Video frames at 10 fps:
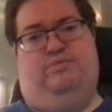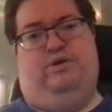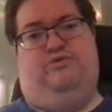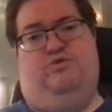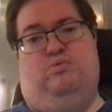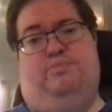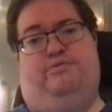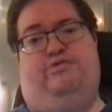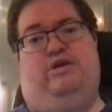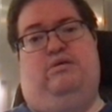We assume a
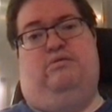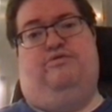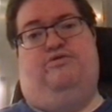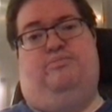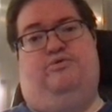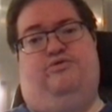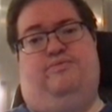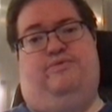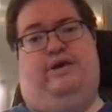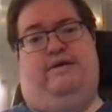particular distribution
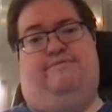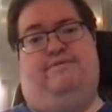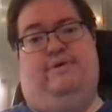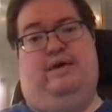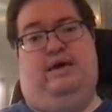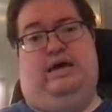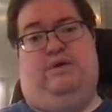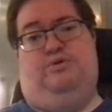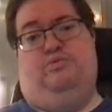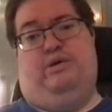for f, and
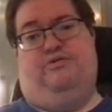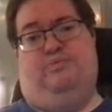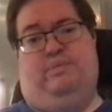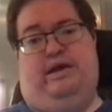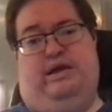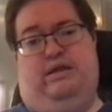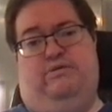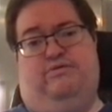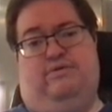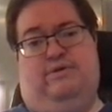we do maximum
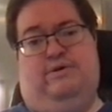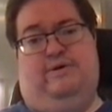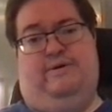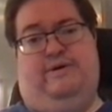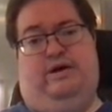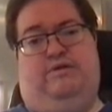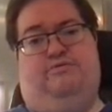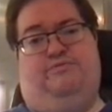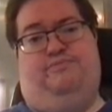likelihood. Right.